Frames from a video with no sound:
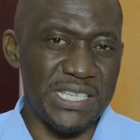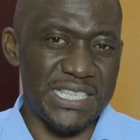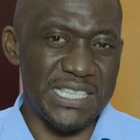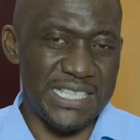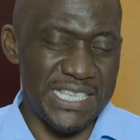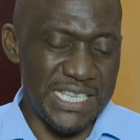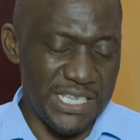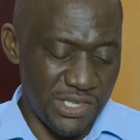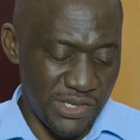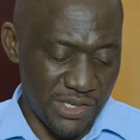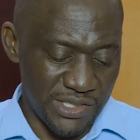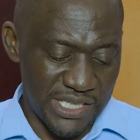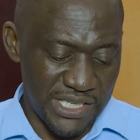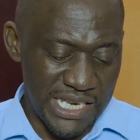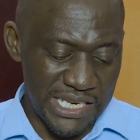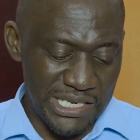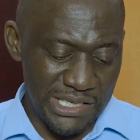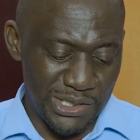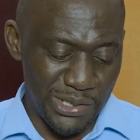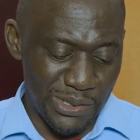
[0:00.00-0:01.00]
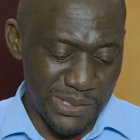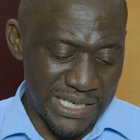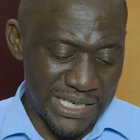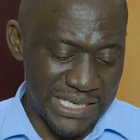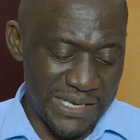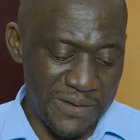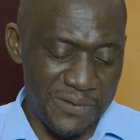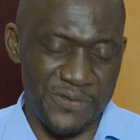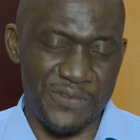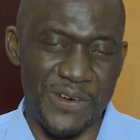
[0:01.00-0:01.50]
sees us, He
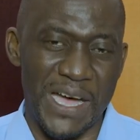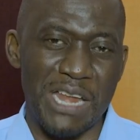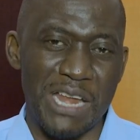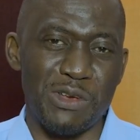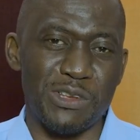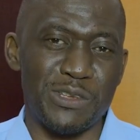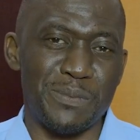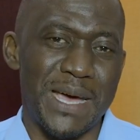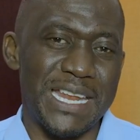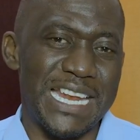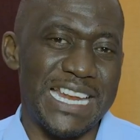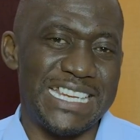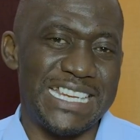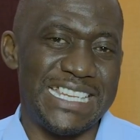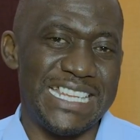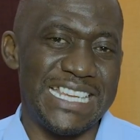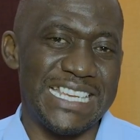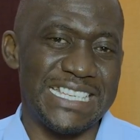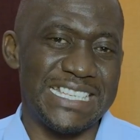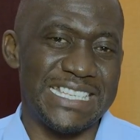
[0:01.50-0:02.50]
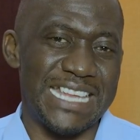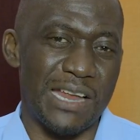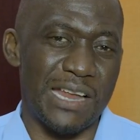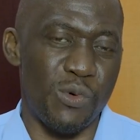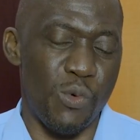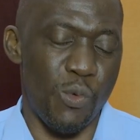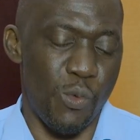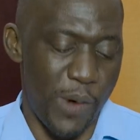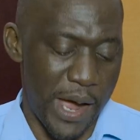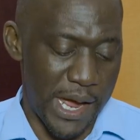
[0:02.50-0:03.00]
doesn't define us by the things that
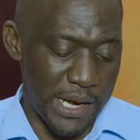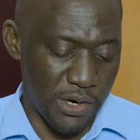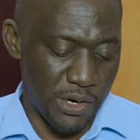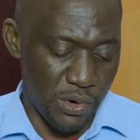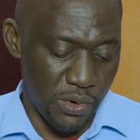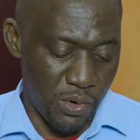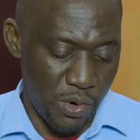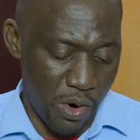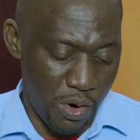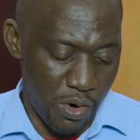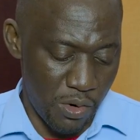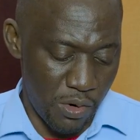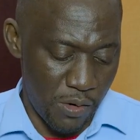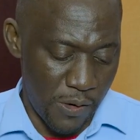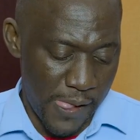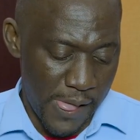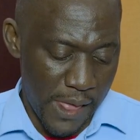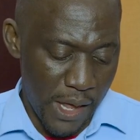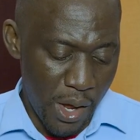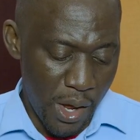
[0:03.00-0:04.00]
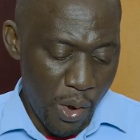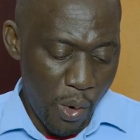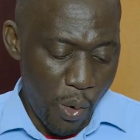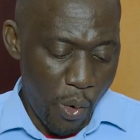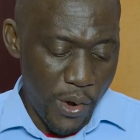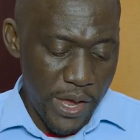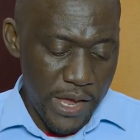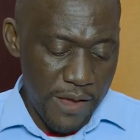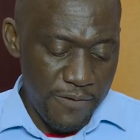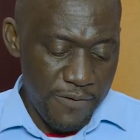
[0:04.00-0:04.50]
went wrong
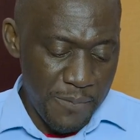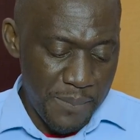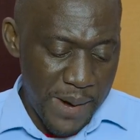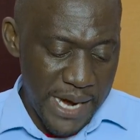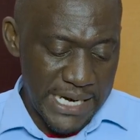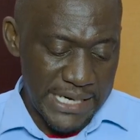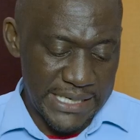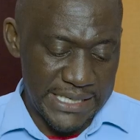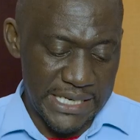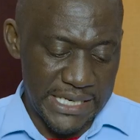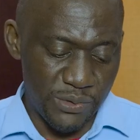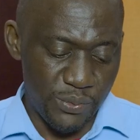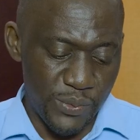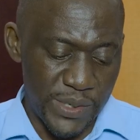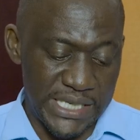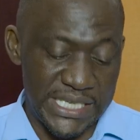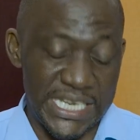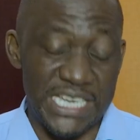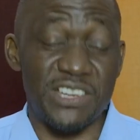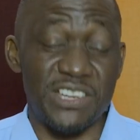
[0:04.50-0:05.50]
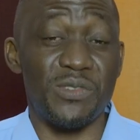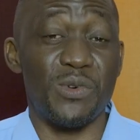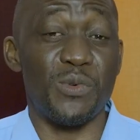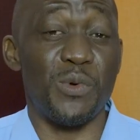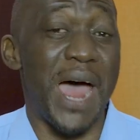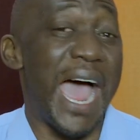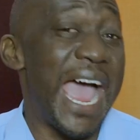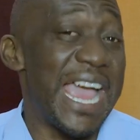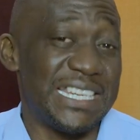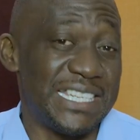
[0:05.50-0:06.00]
or even by the things we did
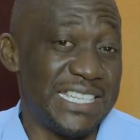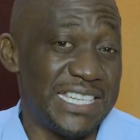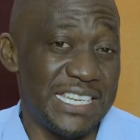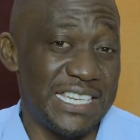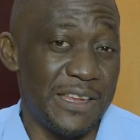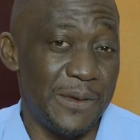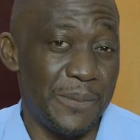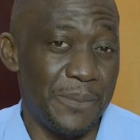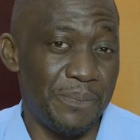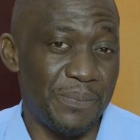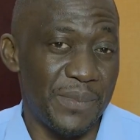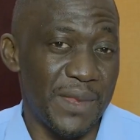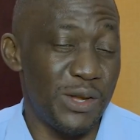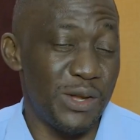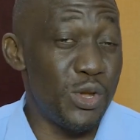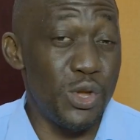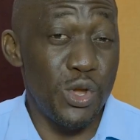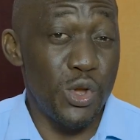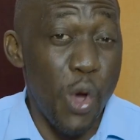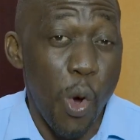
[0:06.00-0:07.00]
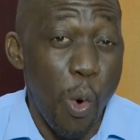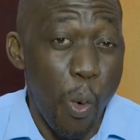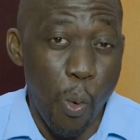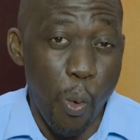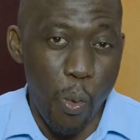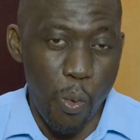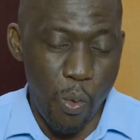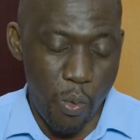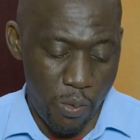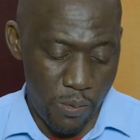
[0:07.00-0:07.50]
right. No.